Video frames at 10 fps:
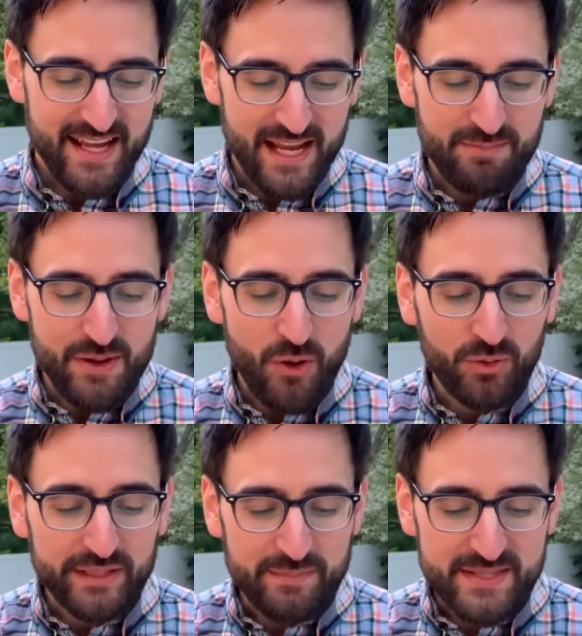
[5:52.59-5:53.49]
And
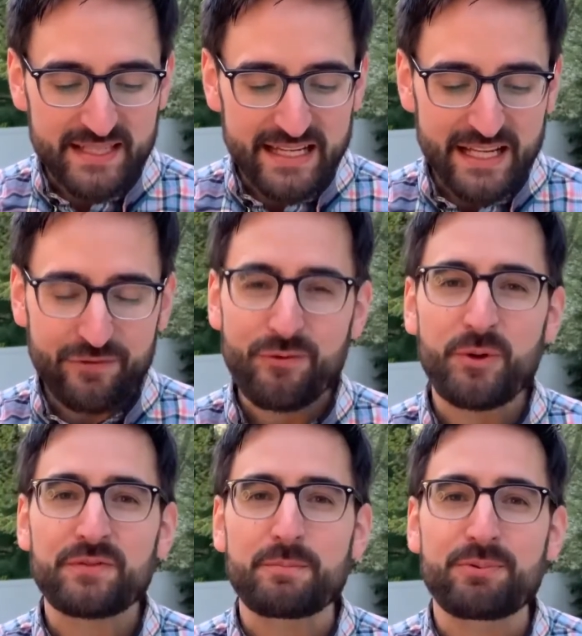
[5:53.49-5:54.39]
behold, I'm sending
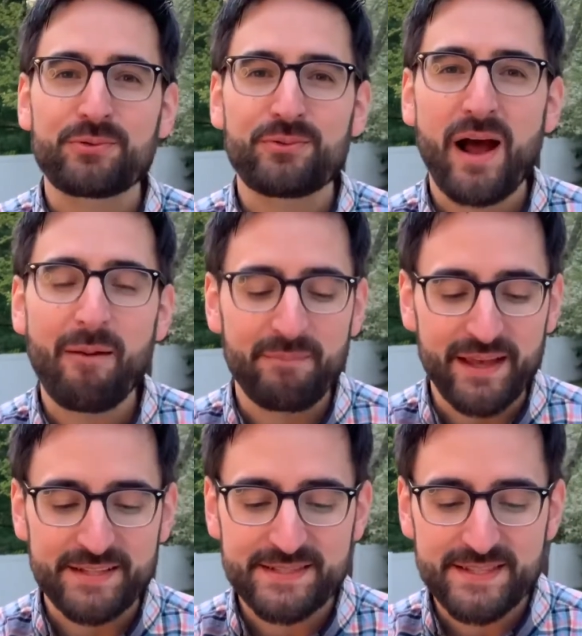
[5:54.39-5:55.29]
forth the
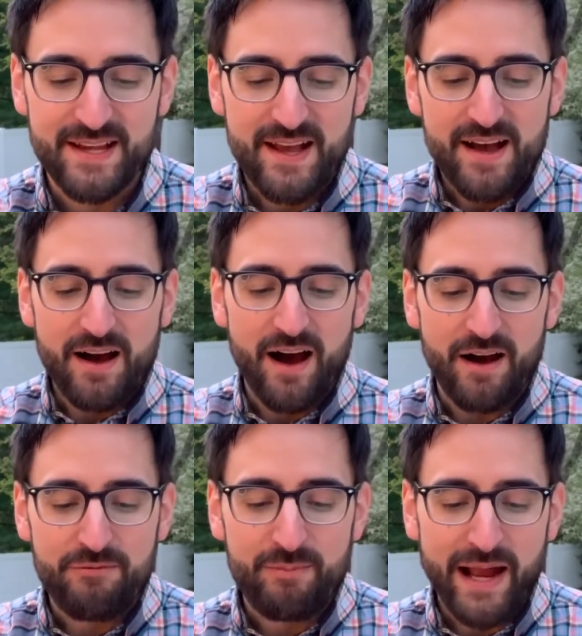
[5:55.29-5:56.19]
promise
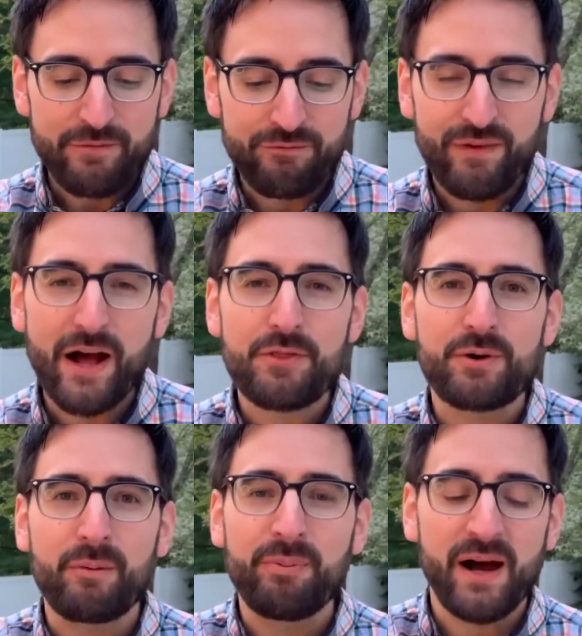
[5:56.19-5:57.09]
of my
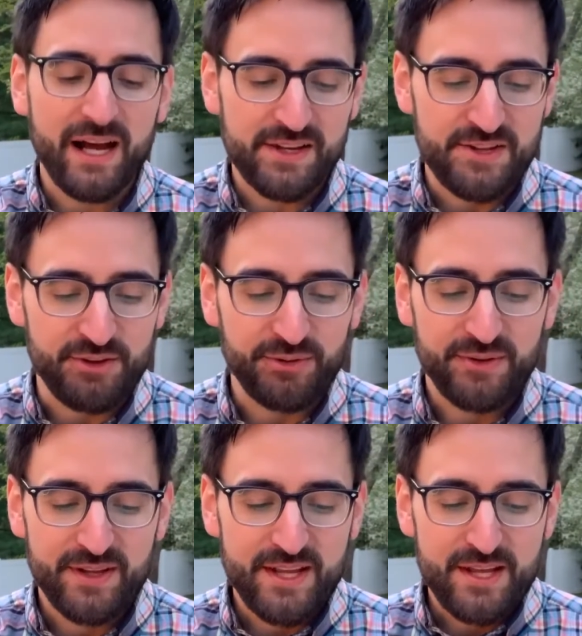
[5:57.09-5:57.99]
Father upon you,
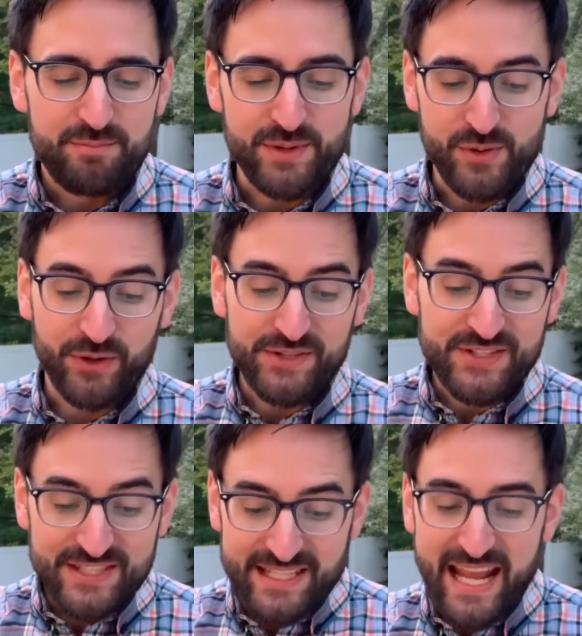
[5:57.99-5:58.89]
but you are to
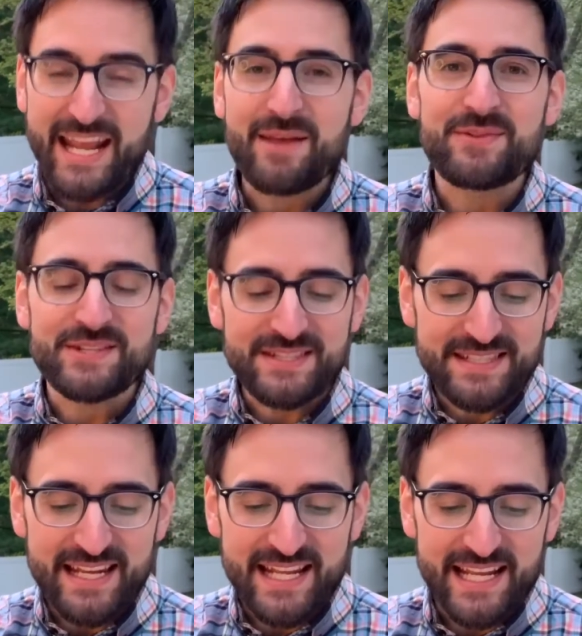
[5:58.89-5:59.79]
stay in the
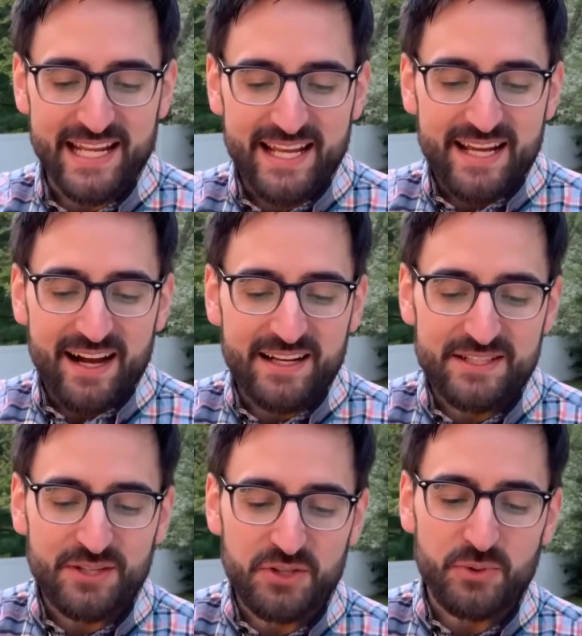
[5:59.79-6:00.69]
city
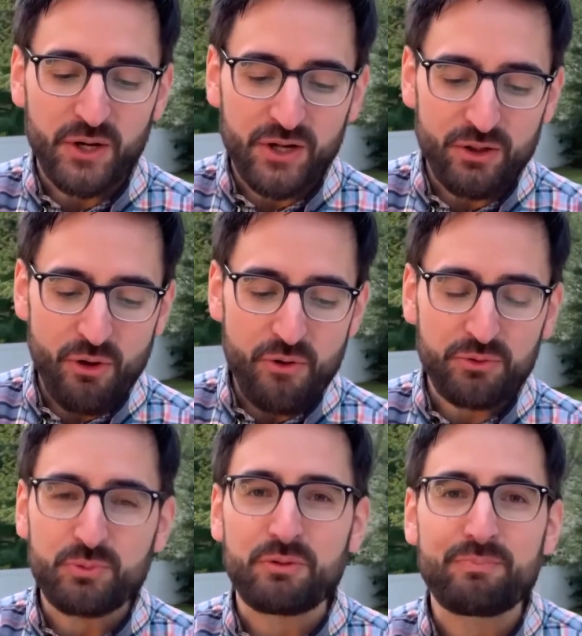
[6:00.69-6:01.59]
until you are
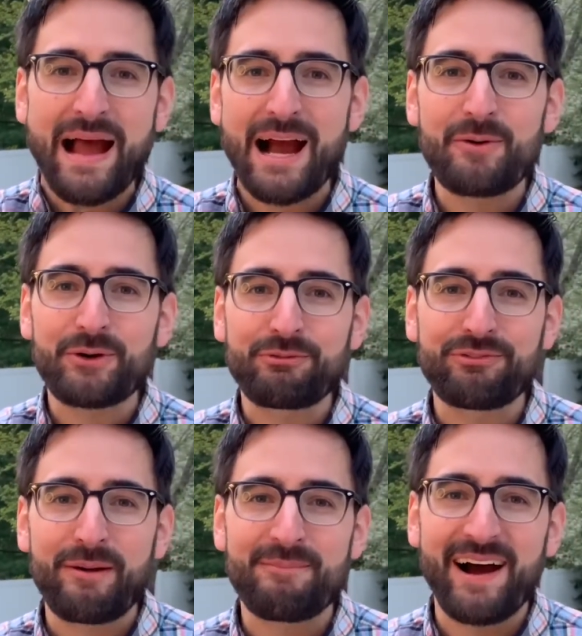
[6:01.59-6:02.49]
clothed with power
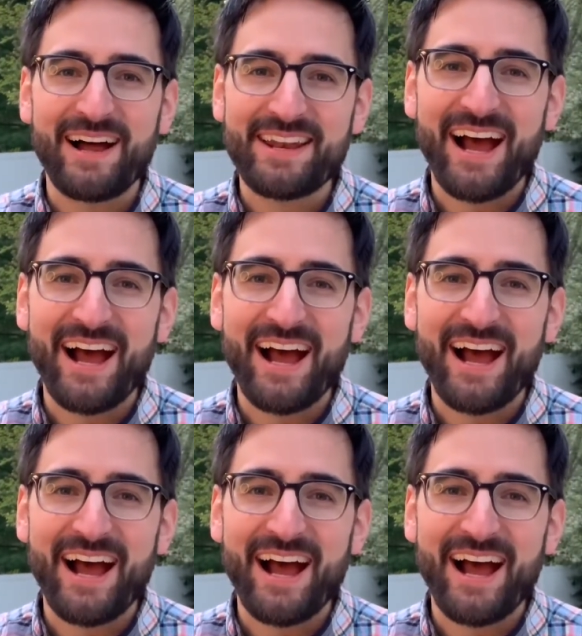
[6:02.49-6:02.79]
from on